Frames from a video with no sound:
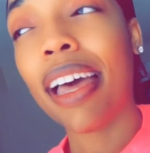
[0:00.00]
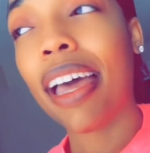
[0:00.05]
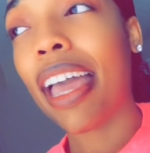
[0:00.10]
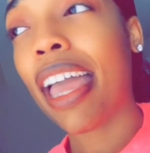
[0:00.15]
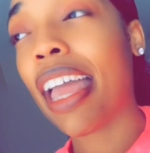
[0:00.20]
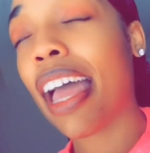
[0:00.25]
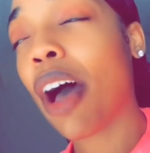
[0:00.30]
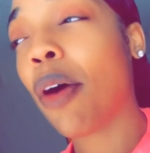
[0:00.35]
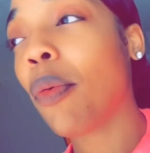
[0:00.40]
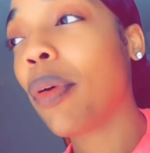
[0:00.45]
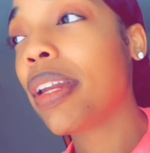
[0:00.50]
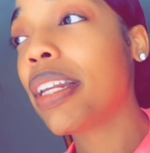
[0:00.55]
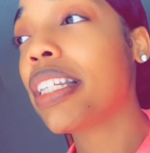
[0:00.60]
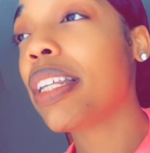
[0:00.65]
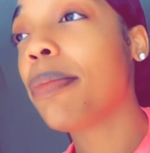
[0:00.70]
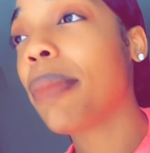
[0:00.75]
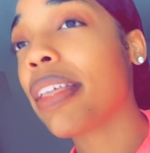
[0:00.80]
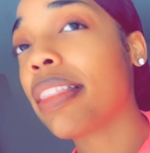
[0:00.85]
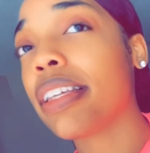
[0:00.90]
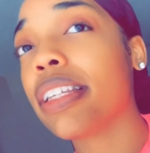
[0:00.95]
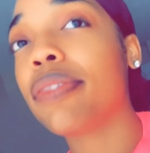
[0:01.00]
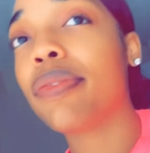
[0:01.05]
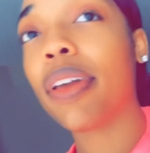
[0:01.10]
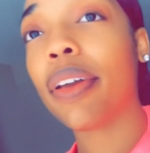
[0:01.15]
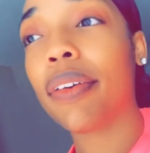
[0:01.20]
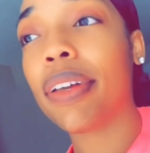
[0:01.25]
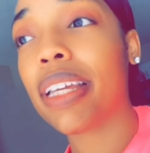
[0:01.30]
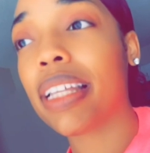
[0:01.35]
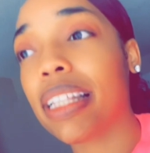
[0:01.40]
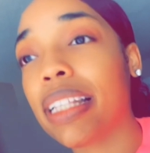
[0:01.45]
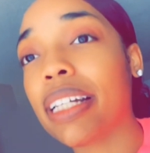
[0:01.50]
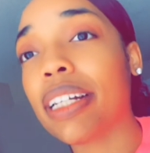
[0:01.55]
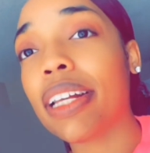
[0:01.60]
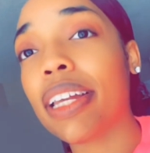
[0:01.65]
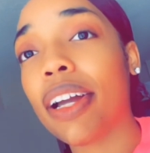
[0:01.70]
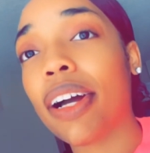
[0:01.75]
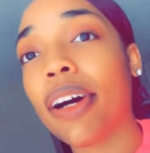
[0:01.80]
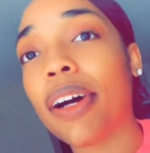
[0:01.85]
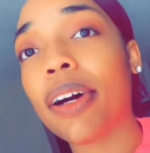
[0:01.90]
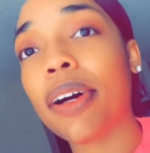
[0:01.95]
And I wanted to make this very clear,
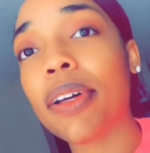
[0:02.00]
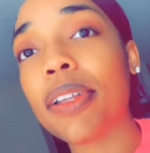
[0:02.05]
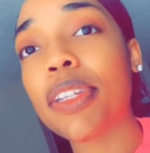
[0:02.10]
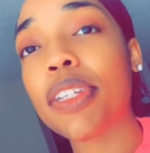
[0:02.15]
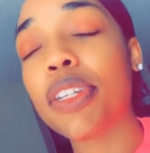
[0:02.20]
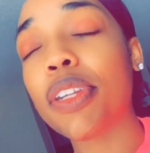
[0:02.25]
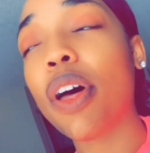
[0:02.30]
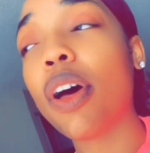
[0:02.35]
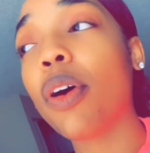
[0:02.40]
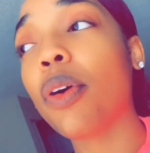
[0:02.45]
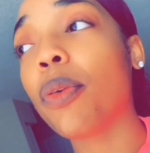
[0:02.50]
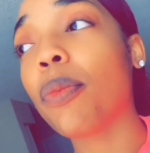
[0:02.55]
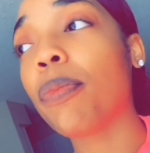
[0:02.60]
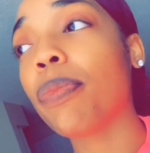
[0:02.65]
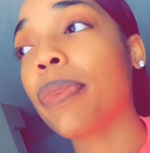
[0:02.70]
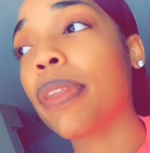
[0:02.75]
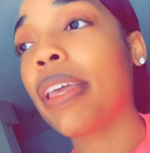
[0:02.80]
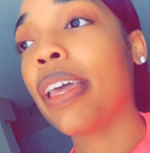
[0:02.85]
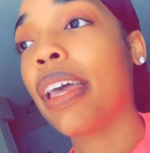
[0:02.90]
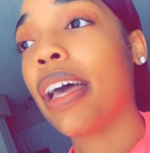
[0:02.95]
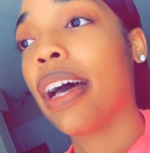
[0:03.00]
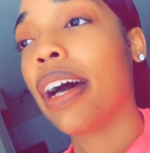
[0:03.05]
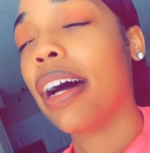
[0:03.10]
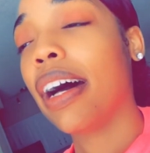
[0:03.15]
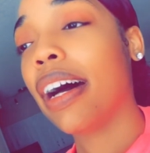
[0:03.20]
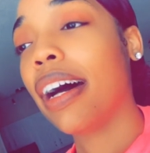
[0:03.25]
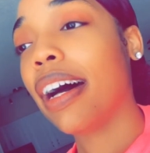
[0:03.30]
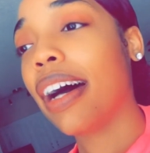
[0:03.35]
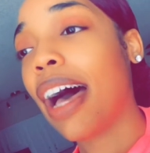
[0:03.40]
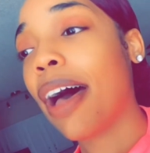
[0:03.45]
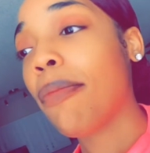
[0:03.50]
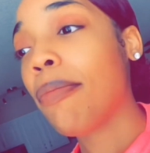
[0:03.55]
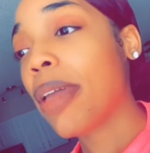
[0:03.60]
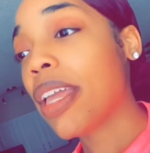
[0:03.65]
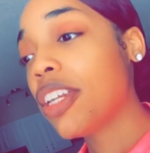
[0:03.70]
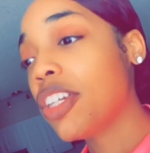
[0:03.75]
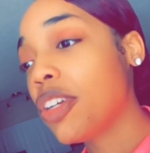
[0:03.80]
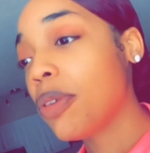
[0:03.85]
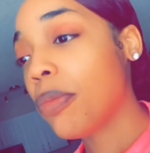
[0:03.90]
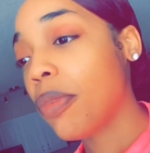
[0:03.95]
y'all. So, uh, I
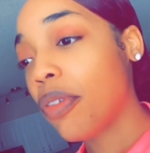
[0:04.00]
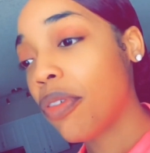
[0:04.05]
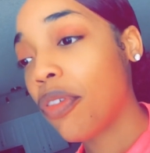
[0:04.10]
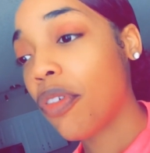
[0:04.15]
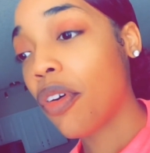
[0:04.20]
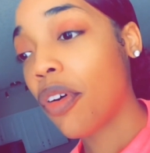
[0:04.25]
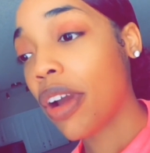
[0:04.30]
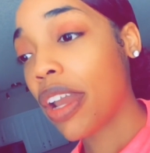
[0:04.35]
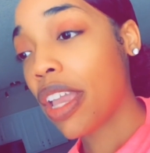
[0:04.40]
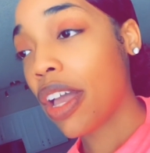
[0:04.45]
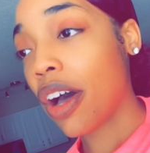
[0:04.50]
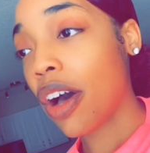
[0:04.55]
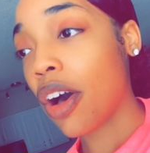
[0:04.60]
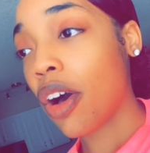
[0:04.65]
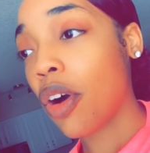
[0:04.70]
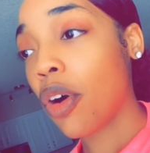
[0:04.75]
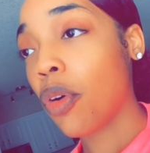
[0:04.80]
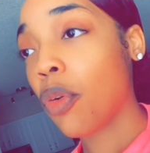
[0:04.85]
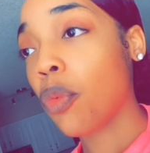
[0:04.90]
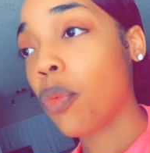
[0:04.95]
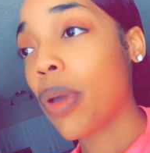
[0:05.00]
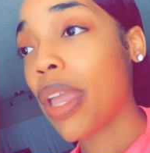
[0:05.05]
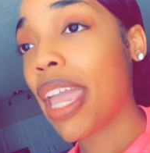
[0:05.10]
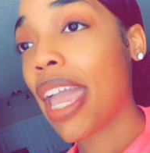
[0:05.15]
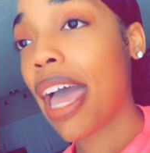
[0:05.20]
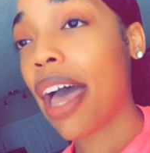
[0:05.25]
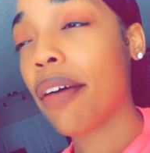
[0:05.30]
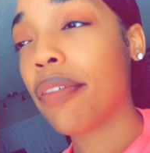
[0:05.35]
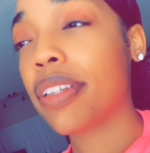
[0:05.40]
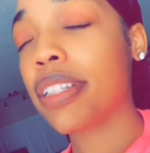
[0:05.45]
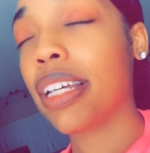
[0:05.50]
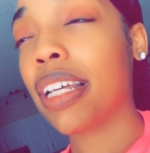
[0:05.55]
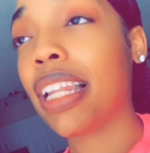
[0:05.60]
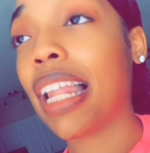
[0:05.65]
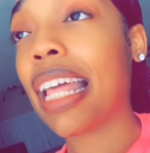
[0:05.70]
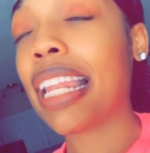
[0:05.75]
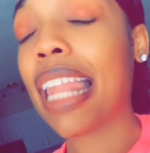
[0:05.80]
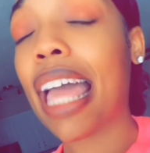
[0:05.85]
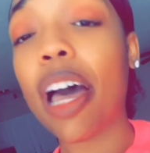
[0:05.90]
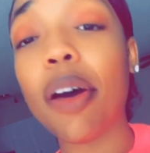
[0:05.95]
mentioned before, y'all, we have to,
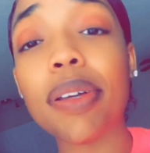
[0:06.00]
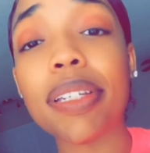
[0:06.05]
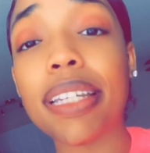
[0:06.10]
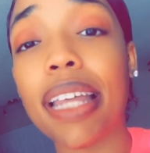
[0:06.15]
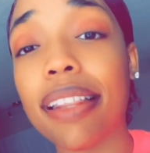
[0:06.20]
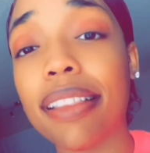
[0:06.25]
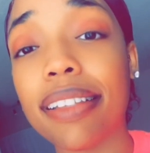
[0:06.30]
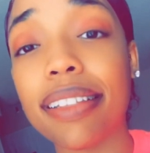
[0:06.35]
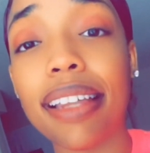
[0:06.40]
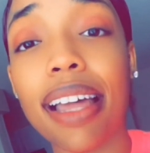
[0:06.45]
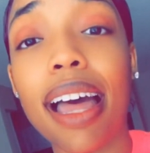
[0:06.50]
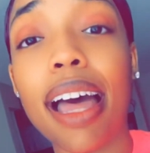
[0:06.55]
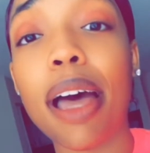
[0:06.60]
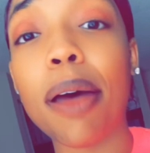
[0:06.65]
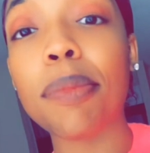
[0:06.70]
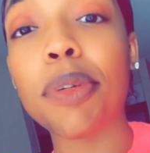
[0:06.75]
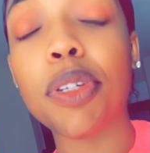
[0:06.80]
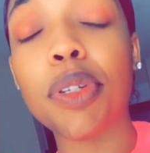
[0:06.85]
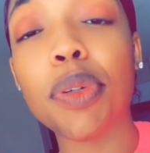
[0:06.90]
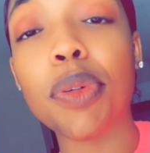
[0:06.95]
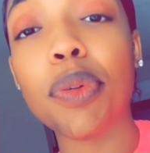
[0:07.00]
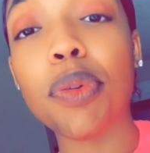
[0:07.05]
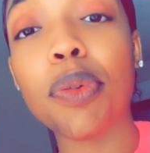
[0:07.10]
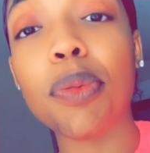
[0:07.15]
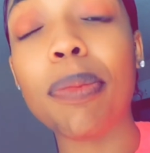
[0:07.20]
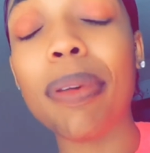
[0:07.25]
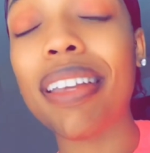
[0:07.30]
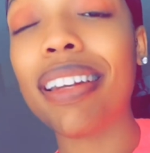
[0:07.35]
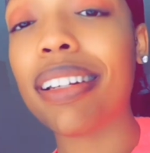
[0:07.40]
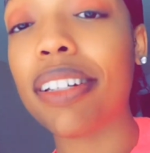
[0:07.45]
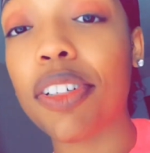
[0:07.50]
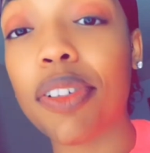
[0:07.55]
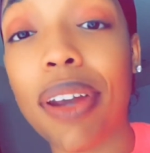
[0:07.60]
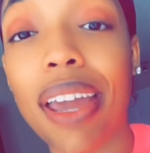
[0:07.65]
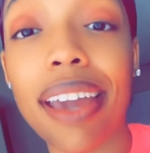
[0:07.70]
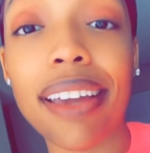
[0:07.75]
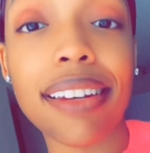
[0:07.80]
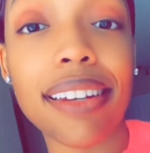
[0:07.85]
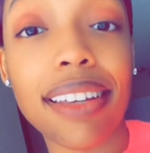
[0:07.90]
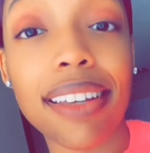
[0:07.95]
like, now it's not the time to be
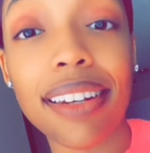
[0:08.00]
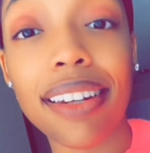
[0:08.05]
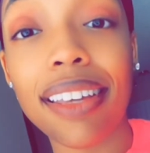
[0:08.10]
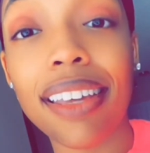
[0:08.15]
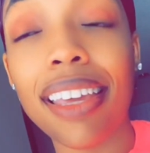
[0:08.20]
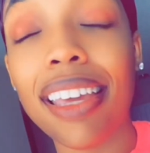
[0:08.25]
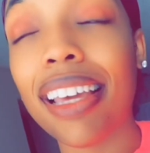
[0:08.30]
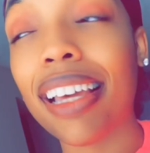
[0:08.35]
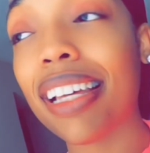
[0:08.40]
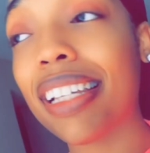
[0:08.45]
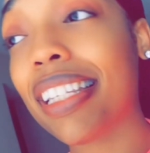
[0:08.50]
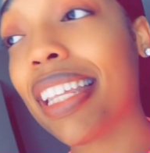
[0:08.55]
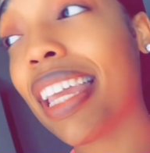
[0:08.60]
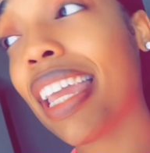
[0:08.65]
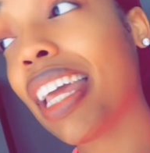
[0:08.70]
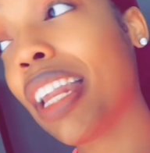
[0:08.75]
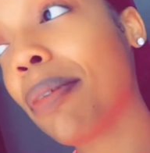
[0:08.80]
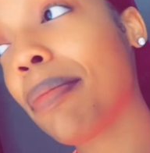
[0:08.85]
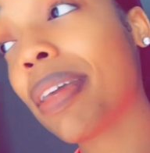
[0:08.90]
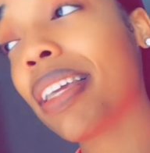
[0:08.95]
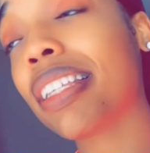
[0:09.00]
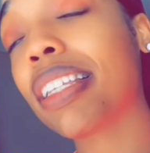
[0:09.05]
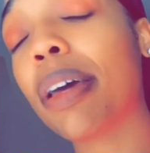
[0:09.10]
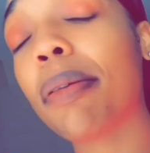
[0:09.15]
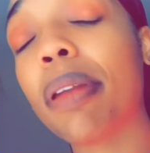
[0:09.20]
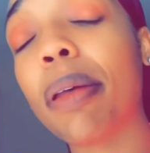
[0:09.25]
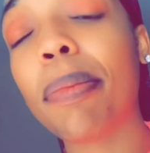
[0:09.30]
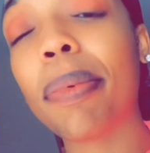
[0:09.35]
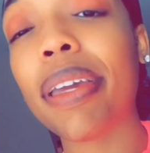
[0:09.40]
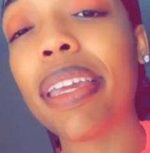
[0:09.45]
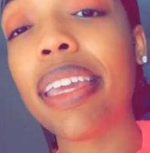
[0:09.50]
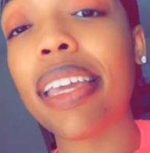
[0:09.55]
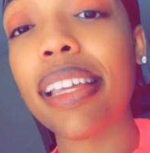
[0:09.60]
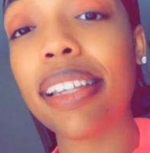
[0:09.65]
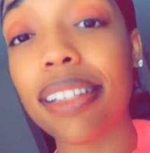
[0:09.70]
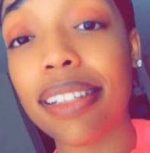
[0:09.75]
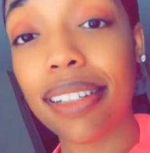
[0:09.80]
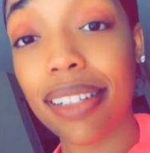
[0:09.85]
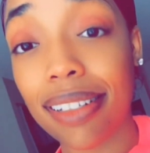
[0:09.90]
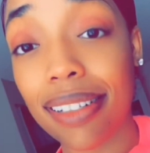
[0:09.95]
distracted because the enemy is coming up
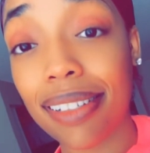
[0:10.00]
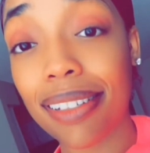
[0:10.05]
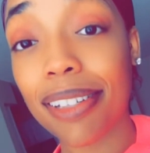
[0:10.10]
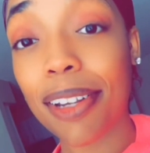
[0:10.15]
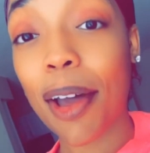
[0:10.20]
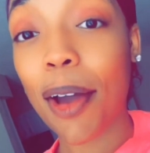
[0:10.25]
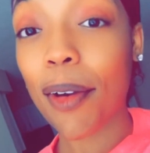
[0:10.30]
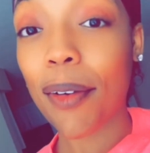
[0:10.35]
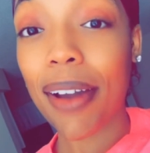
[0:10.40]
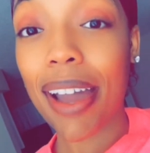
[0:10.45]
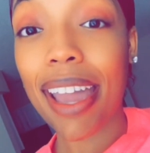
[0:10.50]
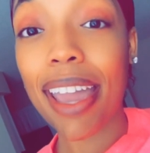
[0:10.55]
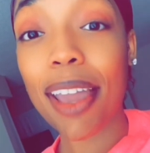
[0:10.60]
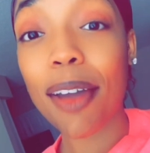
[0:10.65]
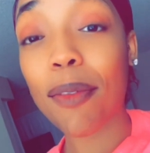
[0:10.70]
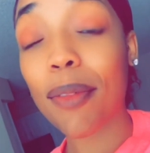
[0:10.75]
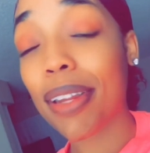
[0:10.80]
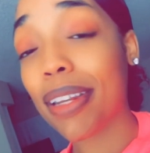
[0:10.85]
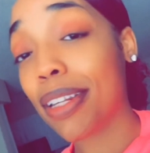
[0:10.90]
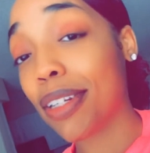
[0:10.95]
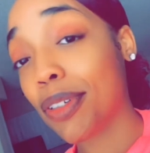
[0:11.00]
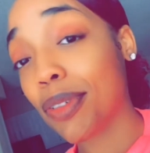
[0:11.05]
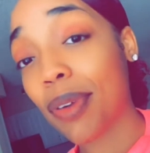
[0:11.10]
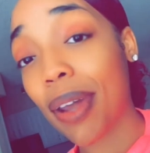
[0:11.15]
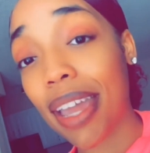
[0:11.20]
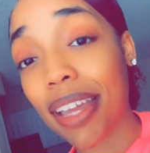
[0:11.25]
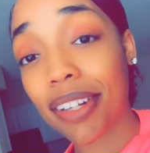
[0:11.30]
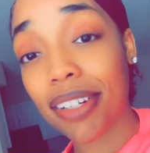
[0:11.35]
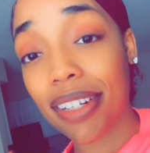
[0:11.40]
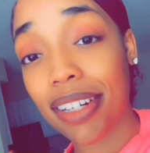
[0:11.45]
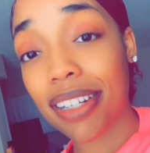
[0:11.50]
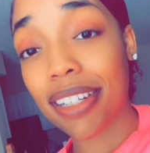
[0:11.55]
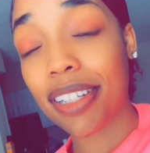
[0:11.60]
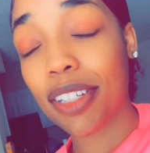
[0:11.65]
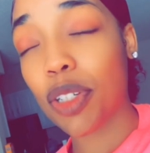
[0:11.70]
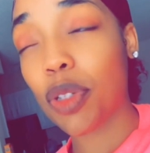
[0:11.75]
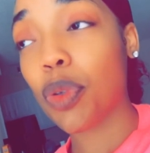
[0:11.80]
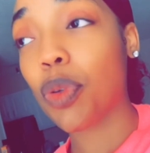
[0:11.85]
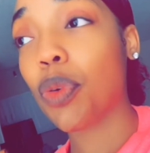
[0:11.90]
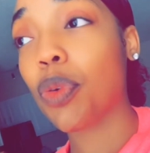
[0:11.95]
against us, all right, with
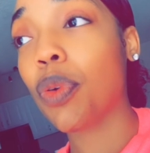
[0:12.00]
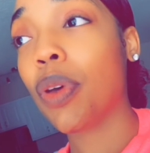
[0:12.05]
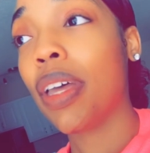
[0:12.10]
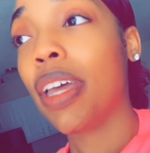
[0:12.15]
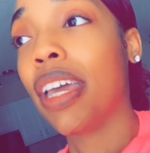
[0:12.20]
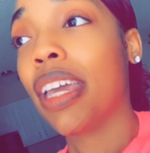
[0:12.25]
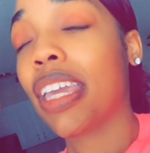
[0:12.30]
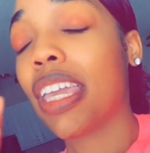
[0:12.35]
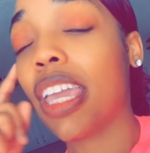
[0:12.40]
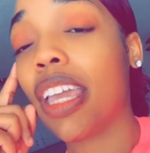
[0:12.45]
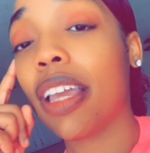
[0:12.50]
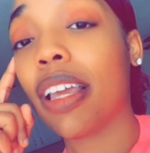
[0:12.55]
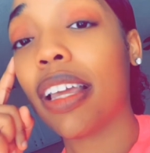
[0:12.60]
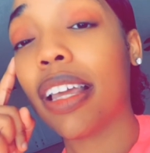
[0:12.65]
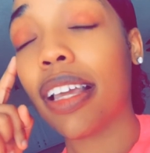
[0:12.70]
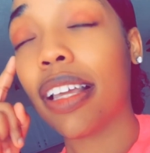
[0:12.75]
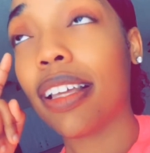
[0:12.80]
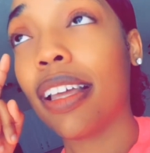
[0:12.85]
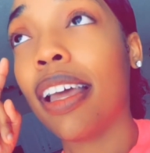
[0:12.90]
distractions to keep,